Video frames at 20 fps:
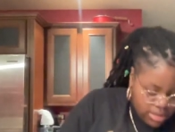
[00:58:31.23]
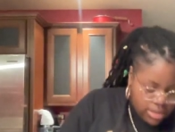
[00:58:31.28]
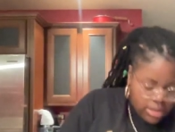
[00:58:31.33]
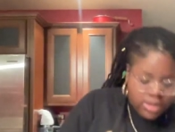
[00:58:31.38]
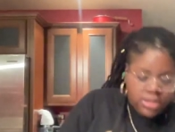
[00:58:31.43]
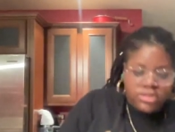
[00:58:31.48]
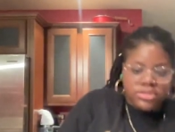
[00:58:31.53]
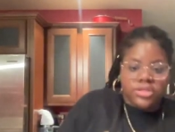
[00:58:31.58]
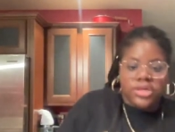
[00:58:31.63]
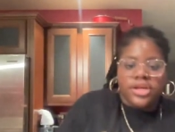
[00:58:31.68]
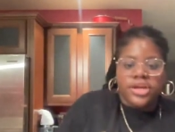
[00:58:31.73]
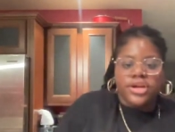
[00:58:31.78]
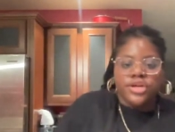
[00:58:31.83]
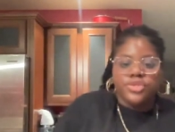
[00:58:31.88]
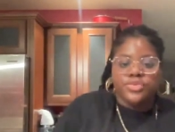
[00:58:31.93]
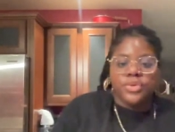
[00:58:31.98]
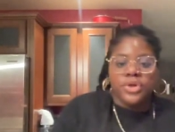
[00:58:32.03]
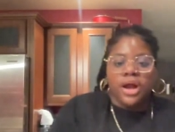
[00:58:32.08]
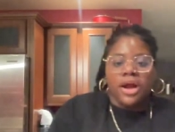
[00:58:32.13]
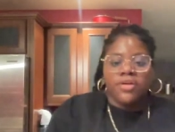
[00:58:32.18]
So here's
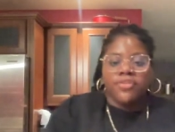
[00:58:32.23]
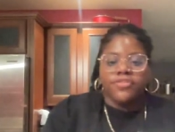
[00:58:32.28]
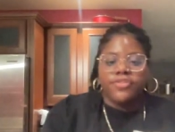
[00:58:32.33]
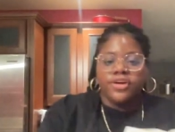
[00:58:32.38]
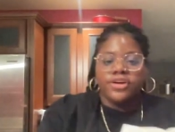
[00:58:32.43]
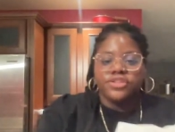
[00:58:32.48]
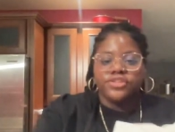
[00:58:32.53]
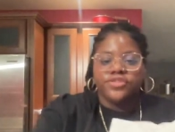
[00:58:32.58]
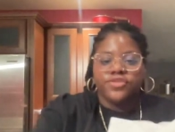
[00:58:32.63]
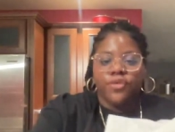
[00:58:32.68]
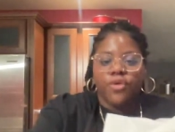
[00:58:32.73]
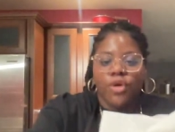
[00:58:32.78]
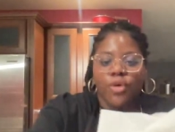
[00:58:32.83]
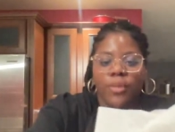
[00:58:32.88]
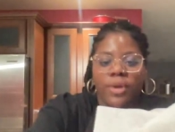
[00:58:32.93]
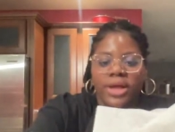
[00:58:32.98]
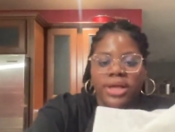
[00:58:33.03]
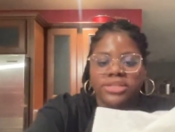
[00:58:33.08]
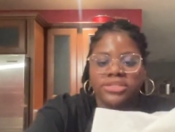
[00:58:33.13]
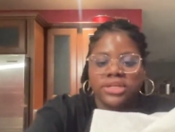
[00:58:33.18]
what our first four
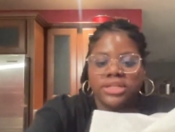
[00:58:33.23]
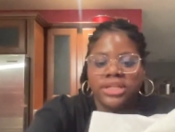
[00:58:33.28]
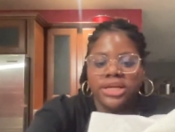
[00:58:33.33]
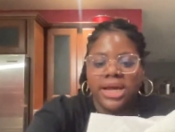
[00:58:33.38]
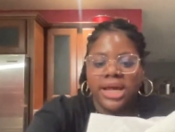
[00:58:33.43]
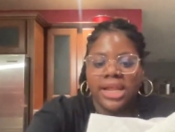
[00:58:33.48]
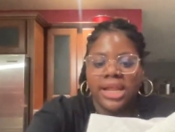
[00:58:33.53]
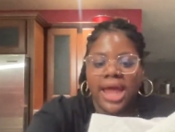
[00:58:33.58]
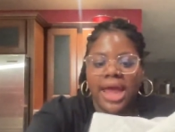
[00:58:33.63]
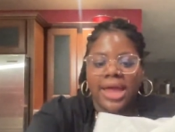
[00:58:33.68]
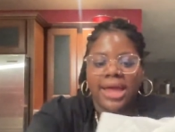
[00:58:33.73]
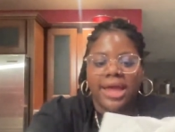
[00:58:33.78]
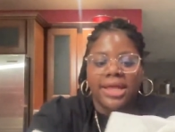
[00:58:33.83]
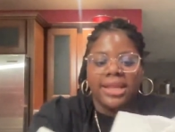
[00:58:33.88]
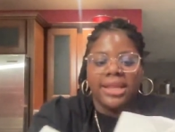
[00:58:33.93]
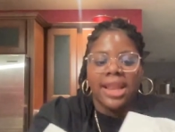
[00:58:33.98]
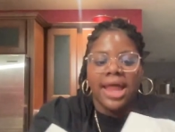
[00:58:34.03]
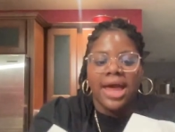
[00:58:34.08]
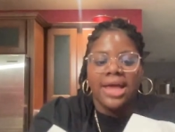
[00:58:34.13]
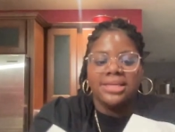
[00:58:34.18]
wings are looking like.
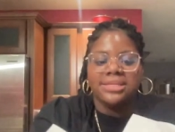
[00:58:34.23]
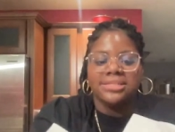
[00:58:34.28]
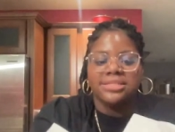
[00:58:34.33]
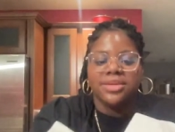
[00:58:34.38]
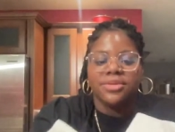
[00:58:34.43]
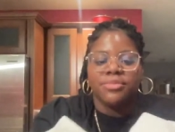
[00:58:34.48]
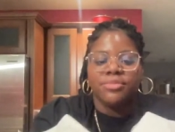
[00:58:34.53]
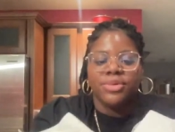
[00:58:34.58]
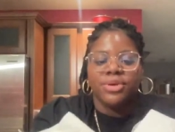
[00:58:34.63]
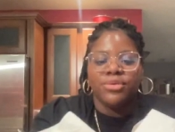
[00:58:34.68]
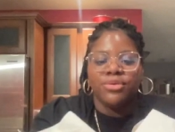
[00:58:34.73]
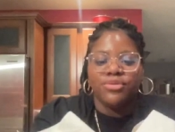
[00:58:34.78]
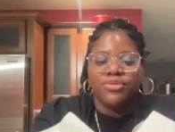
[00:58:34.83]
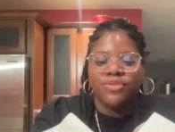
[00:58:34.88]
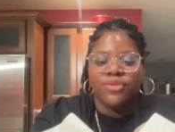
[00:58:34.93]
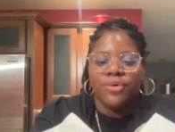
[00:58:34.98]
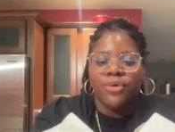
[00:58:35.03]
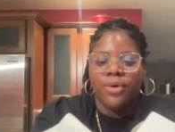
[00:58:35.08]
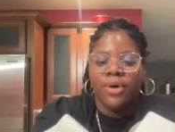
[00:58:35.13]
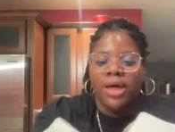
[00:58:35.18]
Nice and
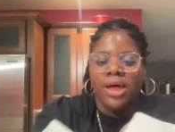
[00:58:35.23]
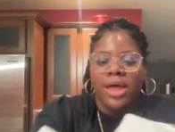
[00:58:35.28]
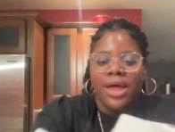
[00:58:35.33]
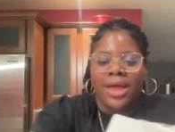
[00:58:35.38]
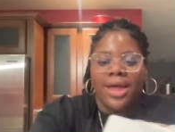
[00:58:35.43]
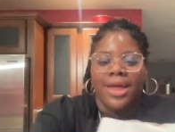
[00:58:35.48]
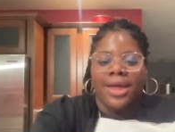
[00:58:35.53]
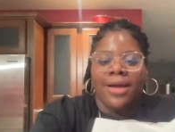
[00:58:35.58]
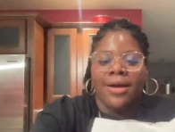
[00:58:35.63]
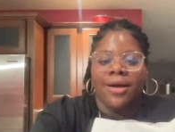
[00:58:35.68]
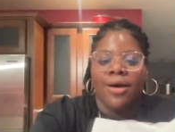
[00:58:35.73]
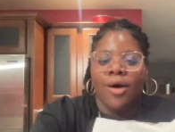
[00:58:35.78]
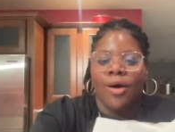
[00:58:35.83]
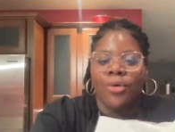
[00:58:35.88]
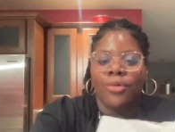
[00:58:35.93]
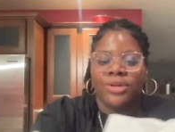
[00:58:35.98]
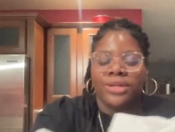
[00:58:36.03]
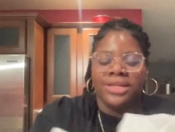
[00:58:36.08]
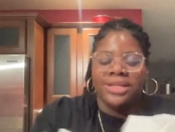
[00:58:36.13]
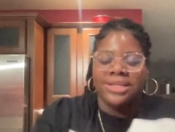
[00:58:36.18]
beautiful and
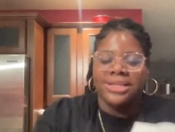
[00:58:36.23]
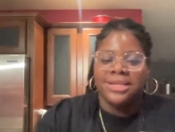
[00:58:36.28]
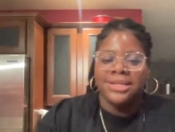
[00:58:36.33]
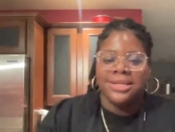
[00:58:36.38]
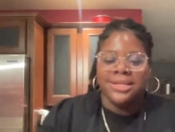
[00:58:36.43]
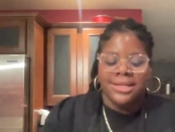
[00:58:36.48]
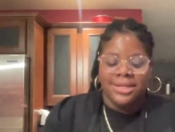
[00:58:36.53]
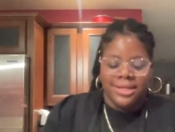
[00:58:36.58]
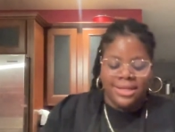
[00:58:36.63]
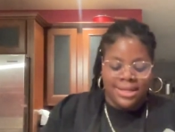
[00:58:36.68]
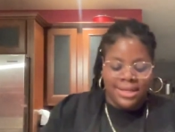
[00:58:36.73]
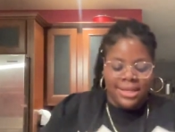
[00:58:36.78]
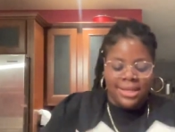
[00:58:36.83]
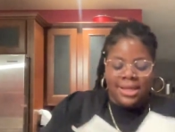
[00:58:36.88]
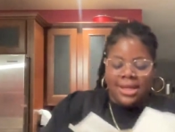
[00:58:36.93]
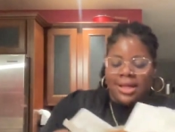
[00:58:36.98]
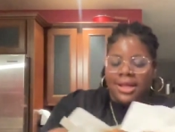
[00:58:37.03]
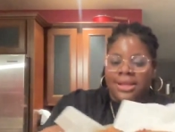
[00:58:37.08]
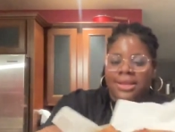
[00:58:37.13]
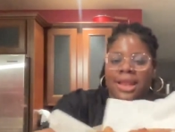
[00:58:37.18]
golden.
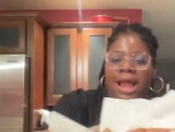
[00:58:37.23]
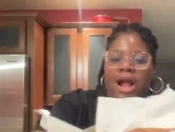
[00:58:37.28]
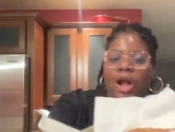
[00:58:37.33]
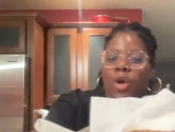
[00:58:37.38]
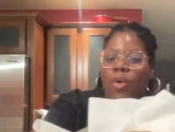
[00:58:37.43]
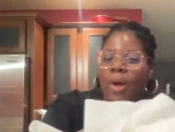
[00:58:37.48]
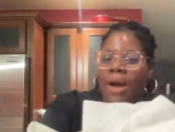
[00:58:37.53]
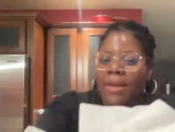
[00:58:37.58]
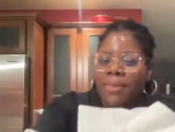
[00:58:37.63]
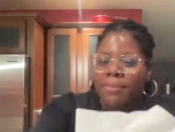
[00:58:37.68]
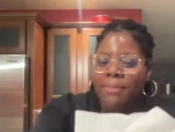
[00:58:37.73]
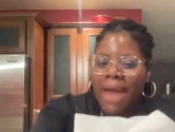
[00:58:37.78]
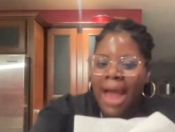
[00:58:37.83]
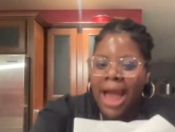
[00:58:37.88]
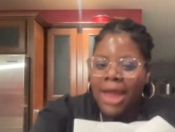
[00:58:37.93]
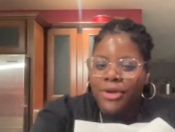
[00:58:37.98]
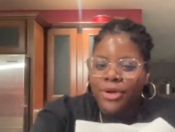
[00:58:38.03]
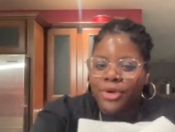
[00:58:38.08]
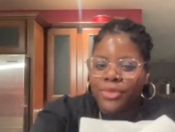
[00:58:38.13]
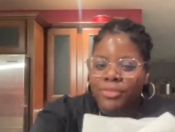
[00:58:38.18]
Not quite
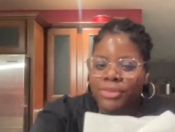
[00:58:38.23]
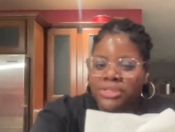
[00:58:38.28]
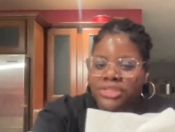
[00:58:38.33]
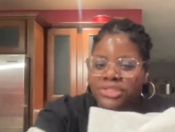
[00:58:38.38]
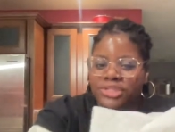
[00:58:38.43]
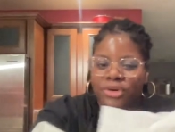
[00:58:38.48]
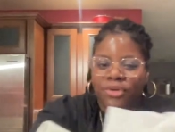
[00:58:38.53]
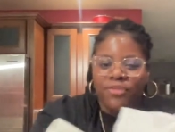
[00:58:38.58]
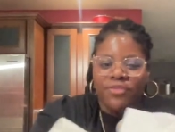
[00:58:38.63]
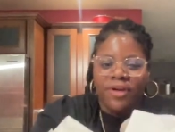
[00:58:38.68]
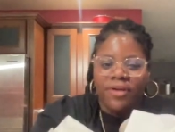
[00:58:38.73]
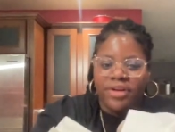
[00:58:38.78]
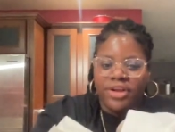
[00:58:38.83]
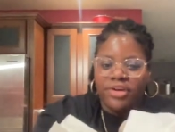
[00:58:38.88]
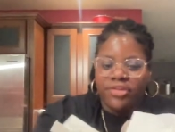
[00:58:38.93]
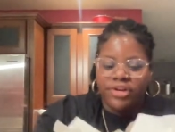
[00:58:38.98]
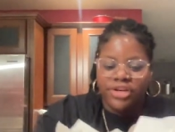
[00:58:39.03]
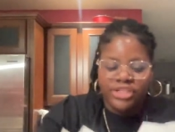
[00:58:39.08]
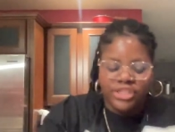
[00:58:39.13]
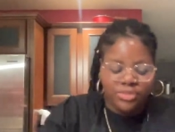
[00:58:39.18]
battered, but still very
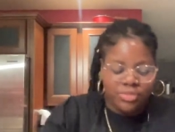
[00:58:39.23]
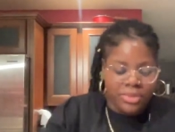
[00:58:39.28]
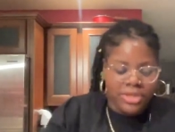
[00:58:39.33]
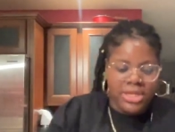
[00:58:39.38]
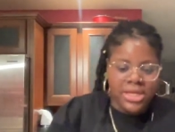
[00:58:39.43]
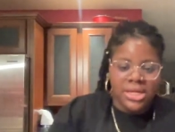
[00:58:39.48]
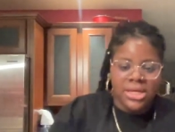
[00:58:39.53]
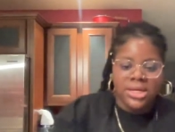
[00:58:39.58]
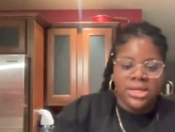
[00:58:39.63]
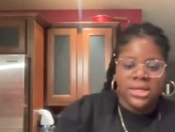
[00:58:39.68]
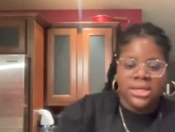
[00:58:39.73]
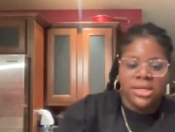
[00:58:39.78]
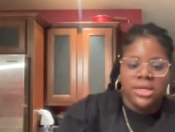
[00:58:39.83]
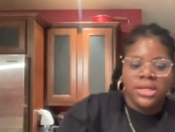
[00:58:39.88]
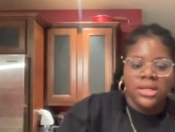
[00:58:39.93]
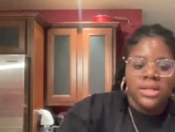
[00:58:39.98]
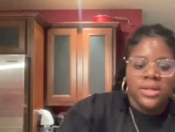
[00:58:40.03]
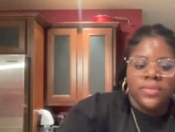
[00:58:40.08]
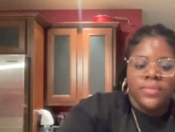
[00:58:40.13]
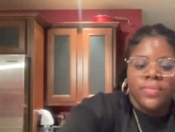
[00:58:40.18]
crispy. I'm
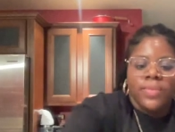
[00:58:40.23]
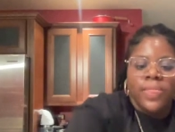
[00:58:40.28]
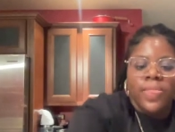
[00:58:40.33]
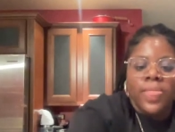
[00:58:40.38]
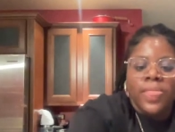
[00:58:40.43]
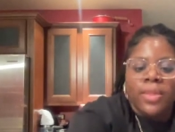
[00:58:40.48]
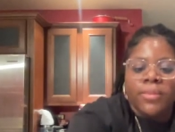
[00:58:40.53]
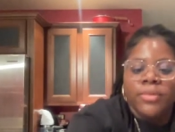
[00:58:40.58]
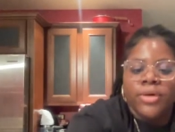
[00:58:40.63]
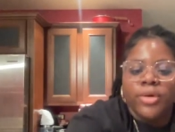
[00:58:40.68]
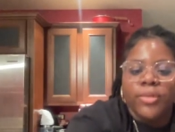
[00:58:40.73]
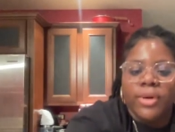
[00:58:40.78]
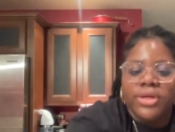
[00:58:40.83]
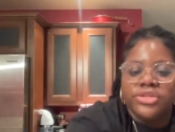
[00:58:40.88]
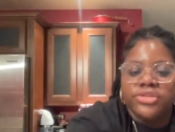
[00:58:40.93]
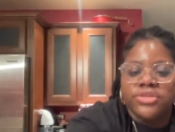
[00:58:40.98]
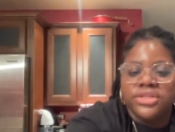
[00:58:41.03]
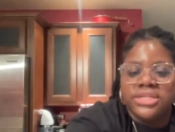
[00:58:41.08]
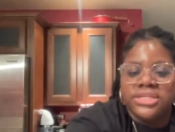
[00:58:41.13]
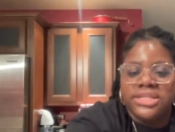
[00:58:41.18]
gonna wait
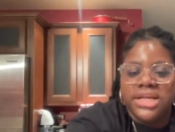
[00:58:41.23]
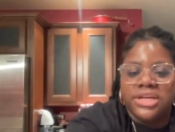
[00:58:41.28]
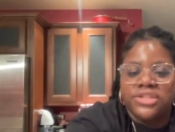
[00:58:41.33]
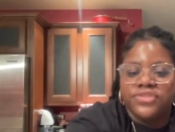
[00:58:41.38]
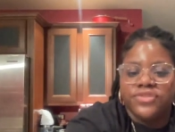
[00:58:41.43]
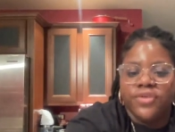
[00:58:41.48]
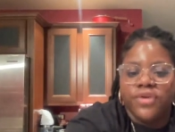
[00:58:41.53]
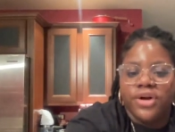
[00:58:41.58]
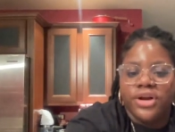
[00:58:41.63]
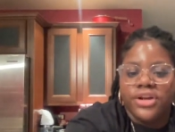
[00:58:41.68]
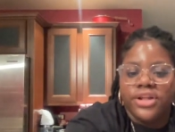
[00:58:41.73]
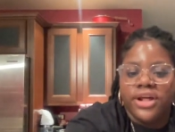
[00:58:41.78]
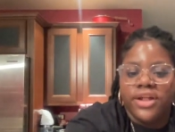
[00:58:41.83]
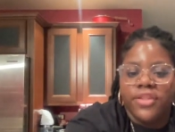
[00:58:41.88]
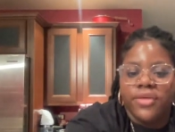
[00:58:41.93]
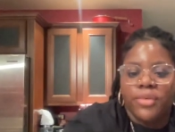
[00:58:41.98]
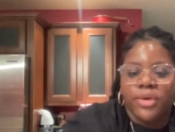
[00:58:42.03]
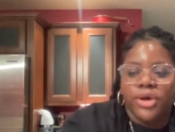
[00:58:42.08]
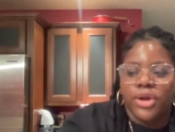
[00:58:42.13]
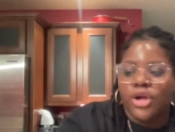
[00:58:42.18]
till these next four are done, and
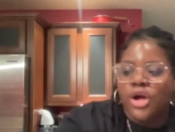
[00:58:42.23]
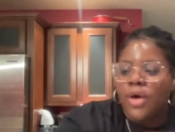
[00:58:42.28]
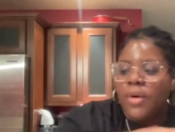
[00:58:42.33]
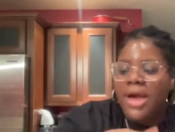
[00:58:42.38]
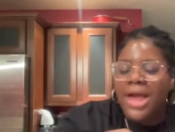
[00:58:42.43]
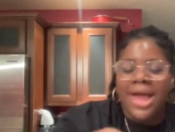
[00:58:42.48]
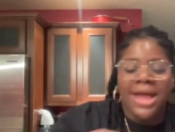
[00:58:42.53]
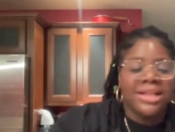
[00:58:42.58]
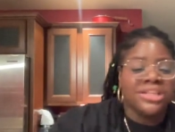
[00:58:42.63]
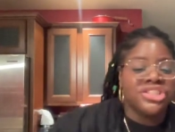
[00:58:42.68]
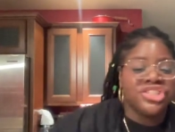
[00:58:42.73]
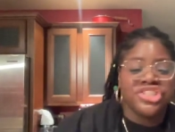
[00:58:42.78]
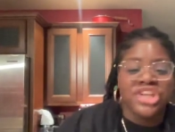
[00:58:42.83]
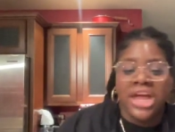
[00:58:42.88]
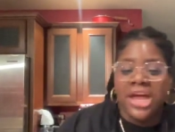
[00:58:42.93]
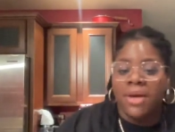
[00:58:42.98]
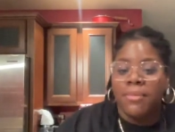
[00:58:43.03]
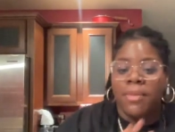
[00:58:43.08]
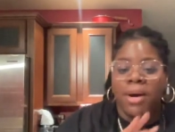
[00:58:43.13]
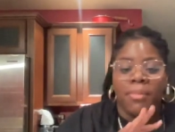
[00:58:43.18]
then we're gonna go ahead and shake
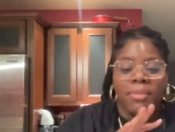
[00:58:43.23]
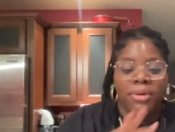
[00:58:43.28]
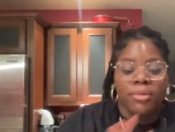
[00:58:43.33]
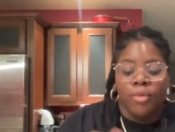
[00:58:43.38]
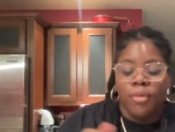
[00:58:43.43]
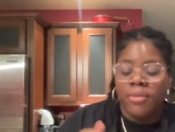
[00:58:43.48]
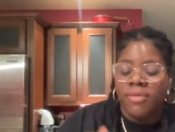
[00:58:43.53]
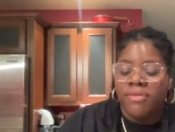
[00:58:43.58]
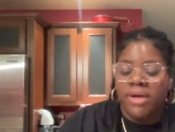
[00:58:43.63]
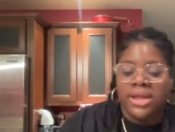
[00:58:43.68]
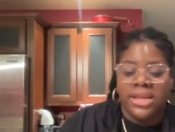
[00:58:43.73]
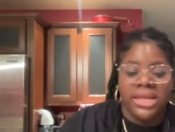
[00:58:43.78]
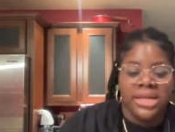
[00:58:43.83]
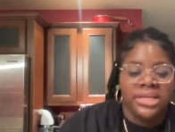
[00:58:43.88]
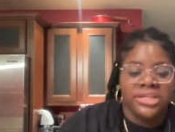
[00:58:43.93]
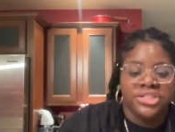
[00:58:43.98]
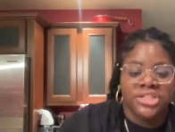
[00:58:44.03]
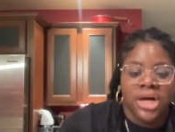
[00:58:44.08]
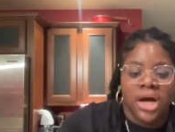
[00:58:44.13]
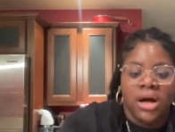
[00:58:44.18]
them up, and we'll be ready to
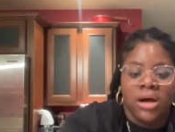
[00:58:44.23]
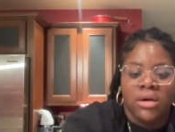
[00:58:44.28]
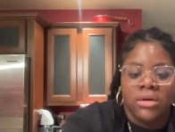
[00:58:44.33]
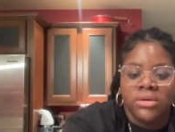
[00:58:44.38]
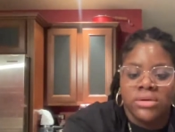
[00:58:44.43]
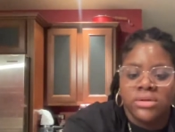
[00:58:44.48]
eat y'all.